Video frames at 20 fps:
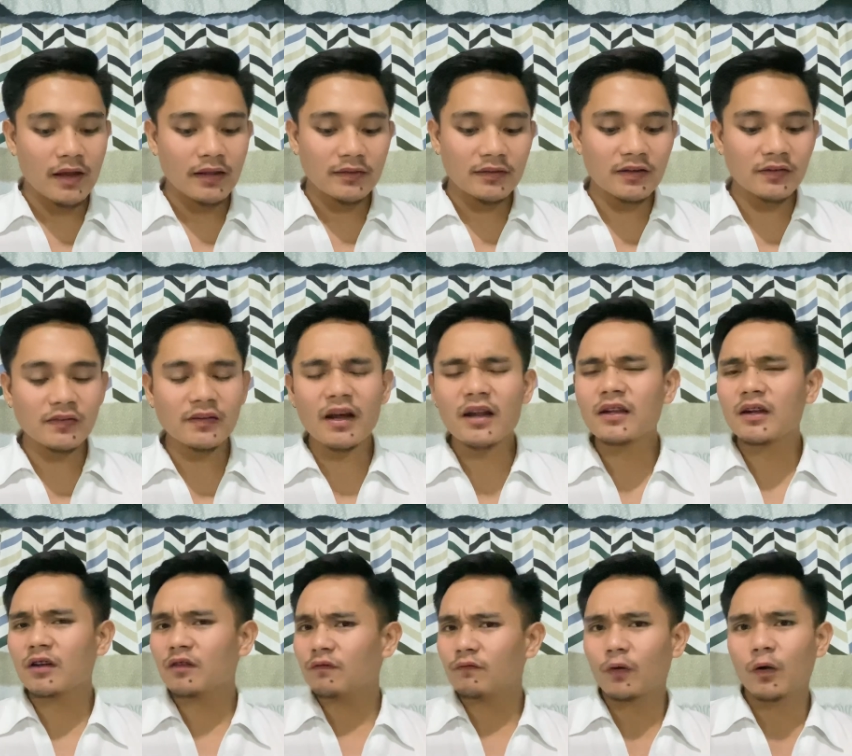this can
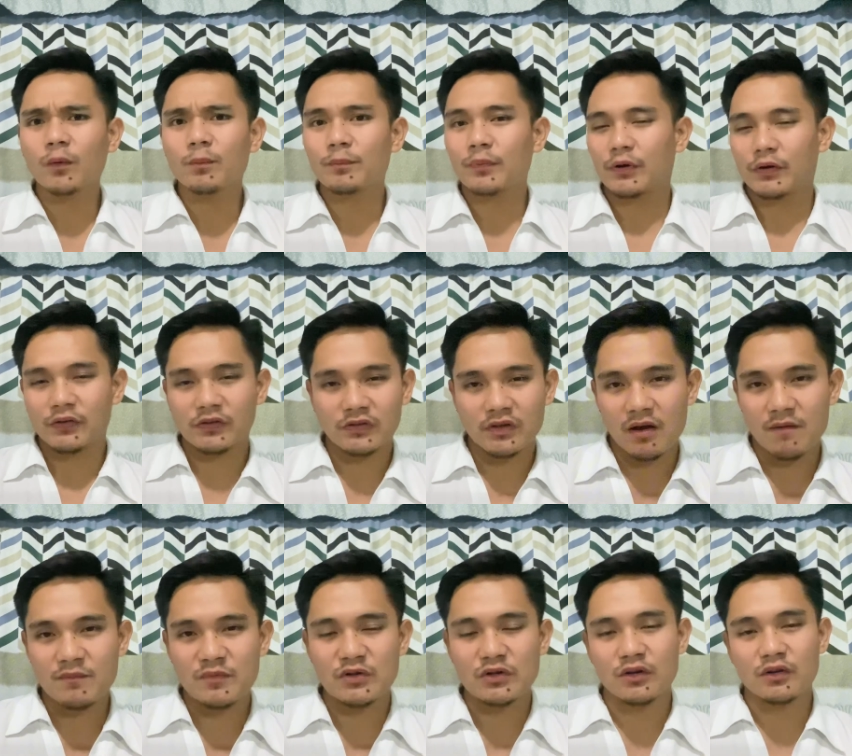involve
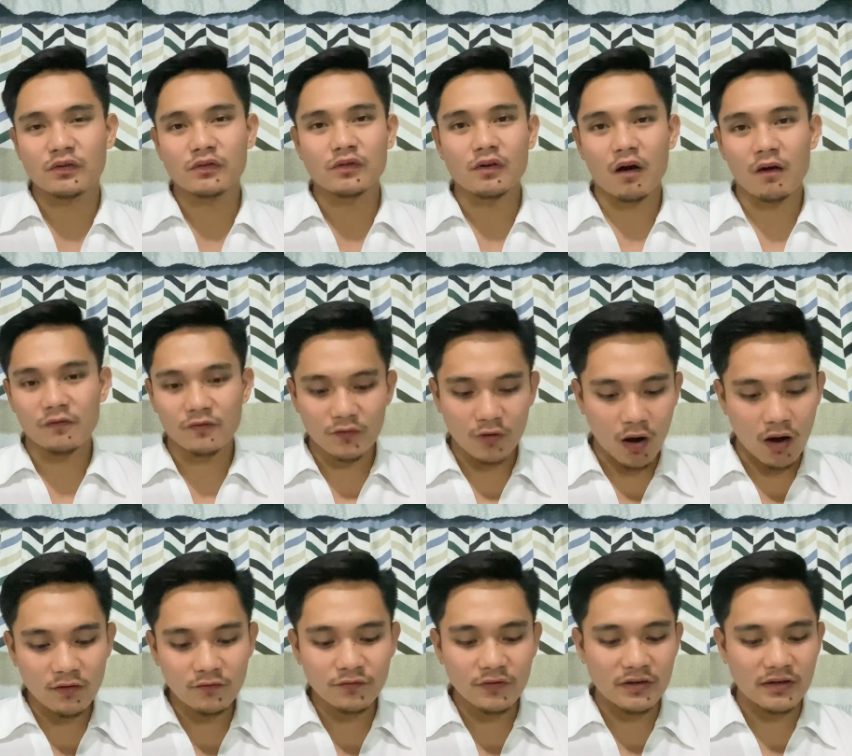perceptions of
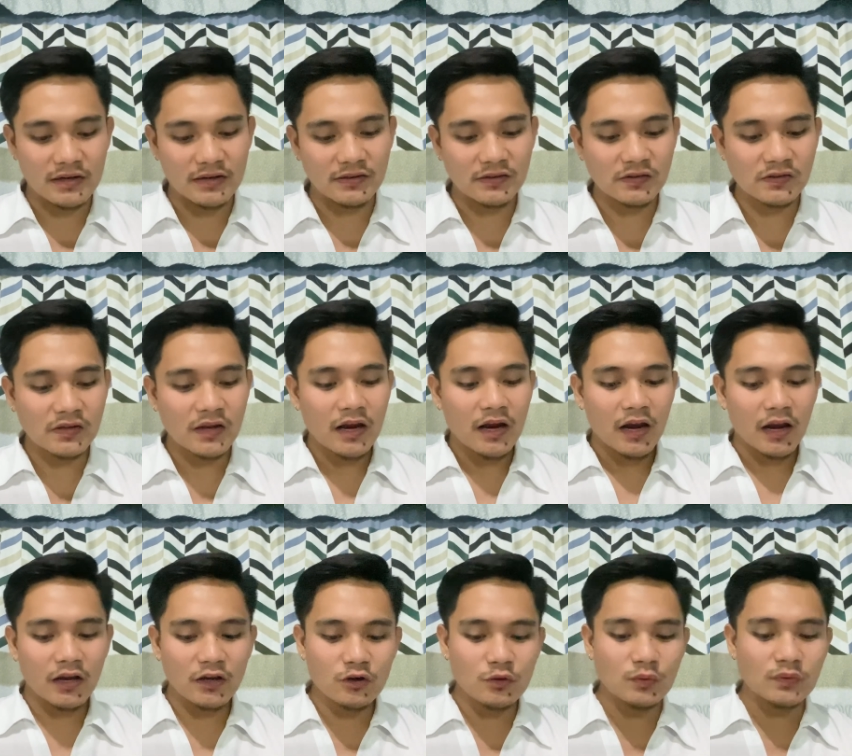confidence
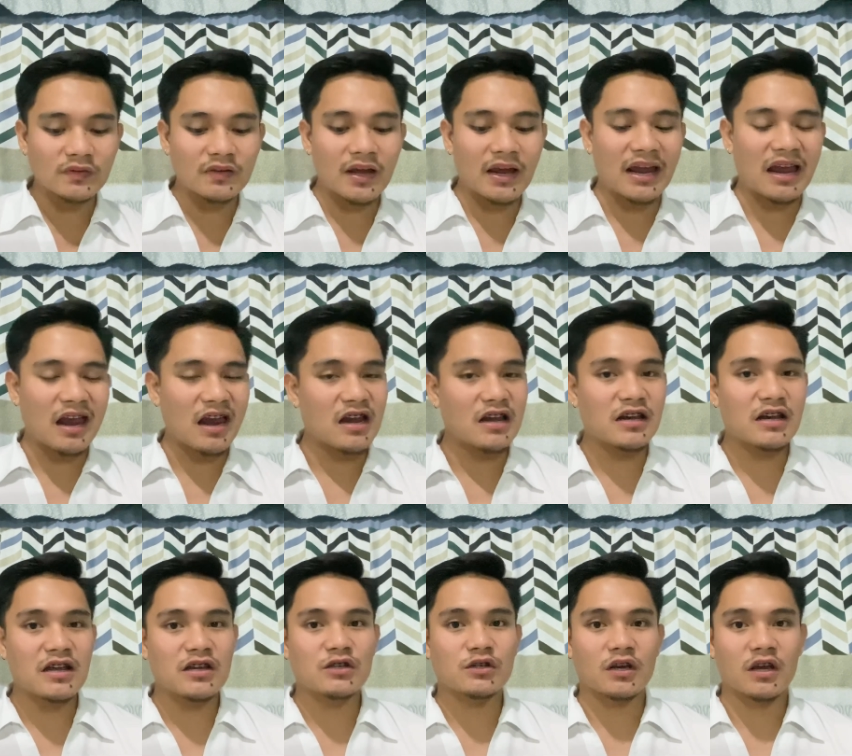in using
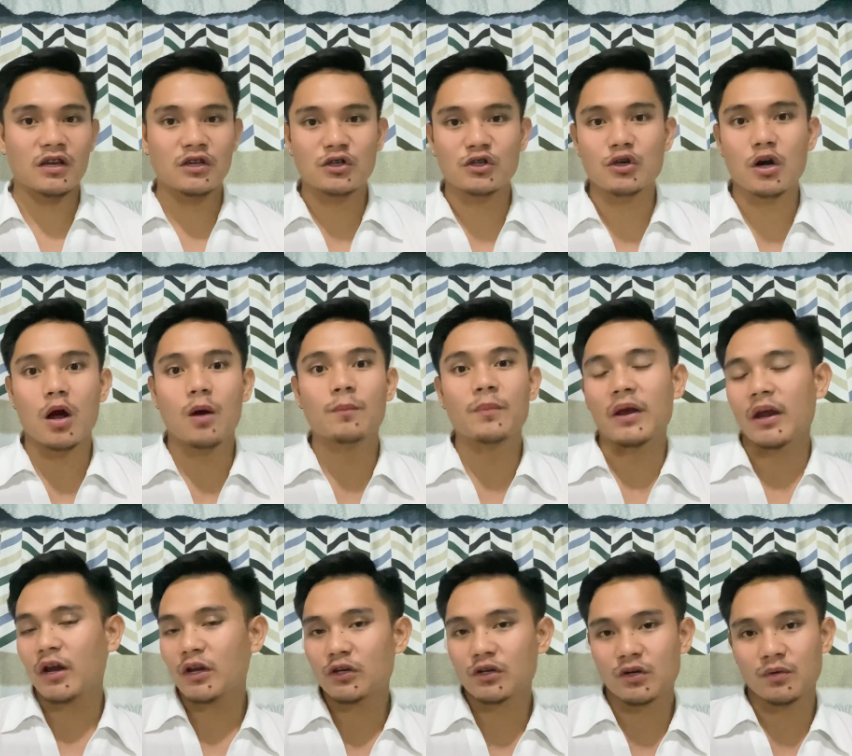English in job
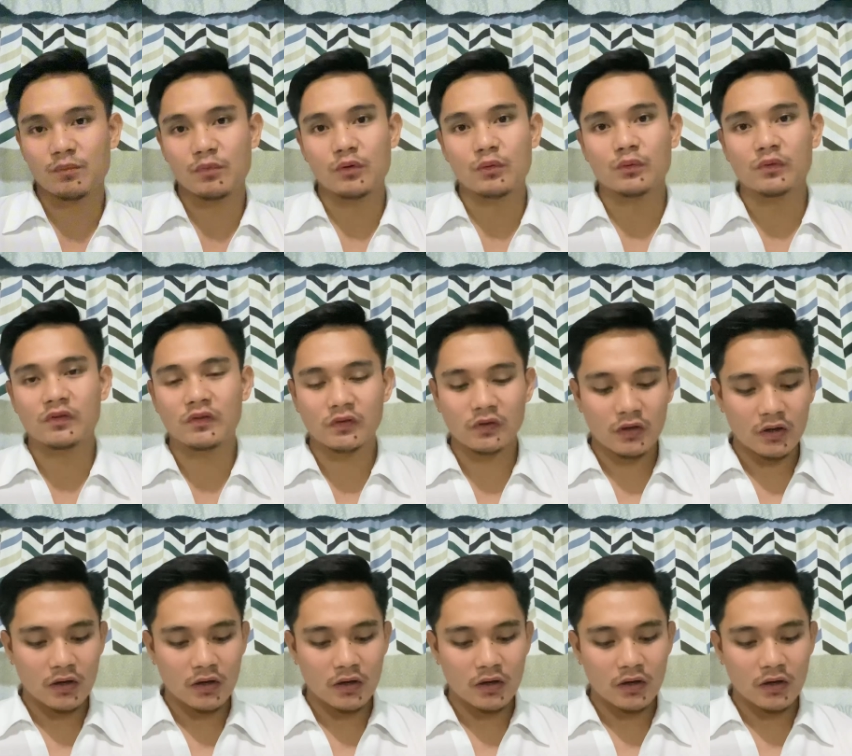interviews,